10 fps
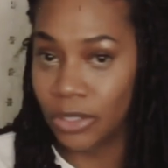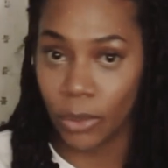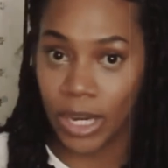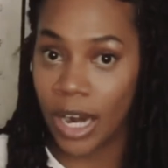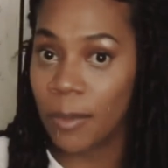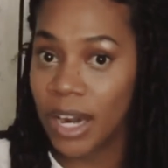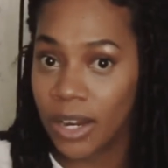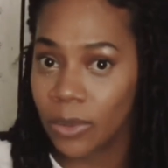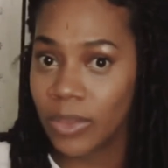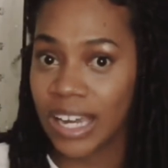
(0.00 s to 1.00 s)
camera
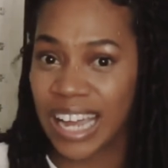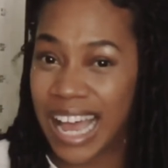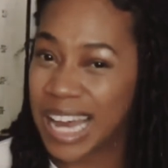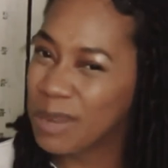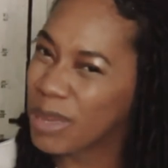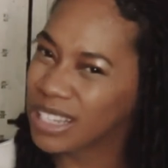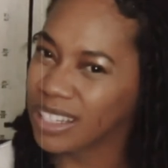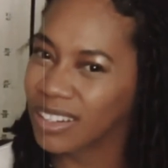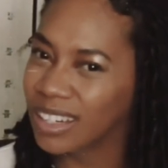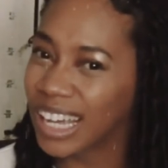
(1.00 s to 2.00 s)
angle that kind of makes
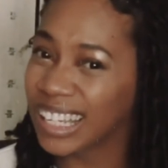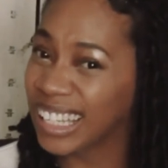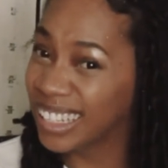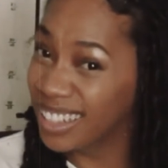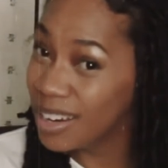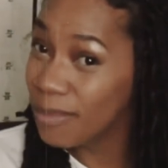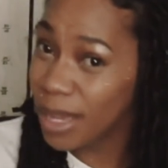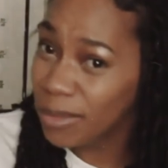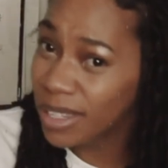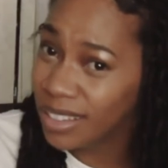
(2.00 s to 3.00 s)
it look like it could have
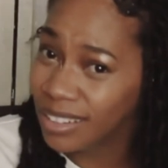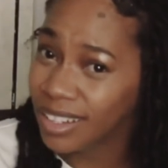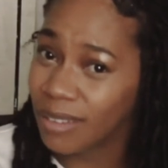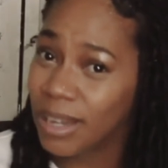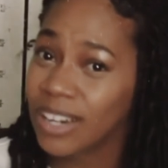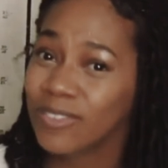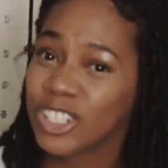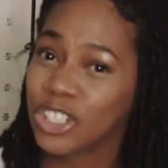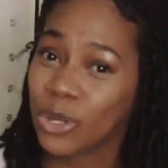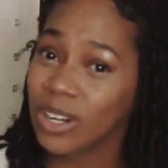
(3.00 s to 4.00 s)
maybe come out of a
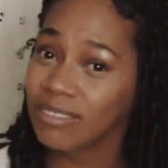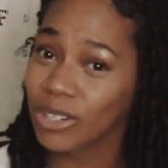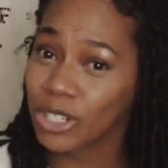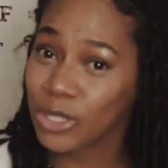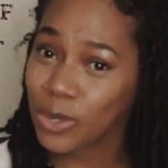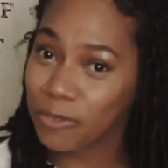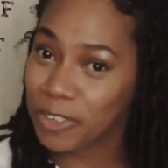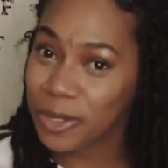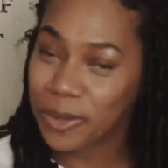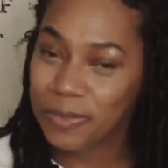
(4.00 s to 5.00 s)
short or student
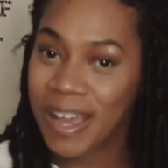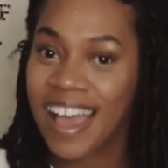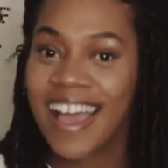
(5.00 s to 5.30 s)
film.